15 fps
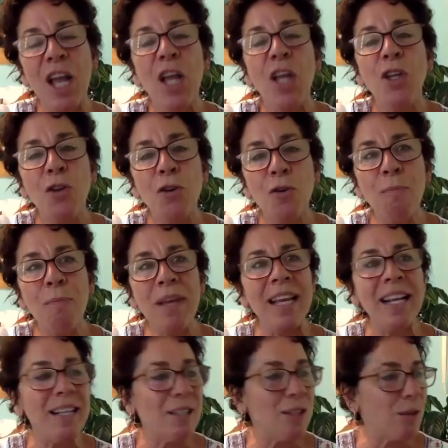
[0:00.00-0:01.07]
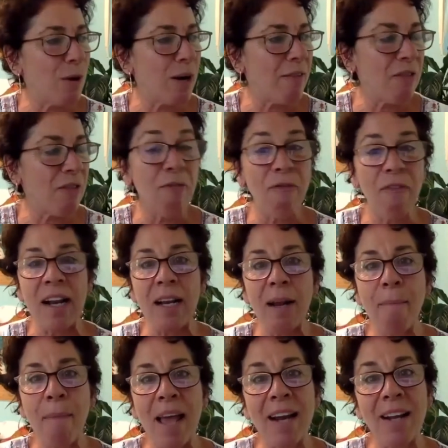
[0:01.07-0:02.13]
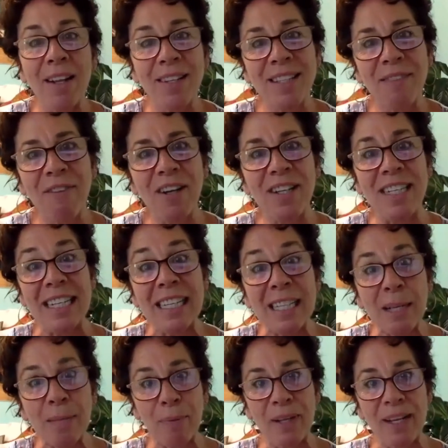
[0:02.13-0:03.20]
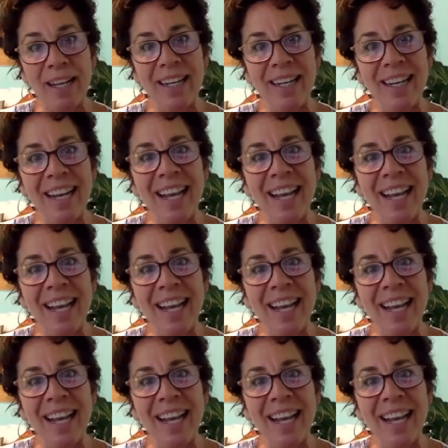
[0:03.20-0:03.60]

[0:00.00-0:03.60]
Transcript: you mean sort of the fundamentals of our discipline